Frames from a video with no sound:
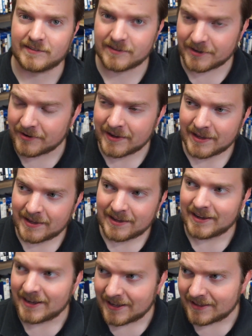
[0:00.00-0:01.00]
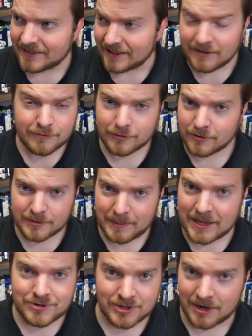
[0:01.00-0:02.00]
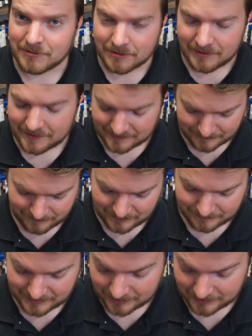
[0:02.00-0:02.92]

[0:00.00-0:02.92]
So, thanks for the Patreon request. I'm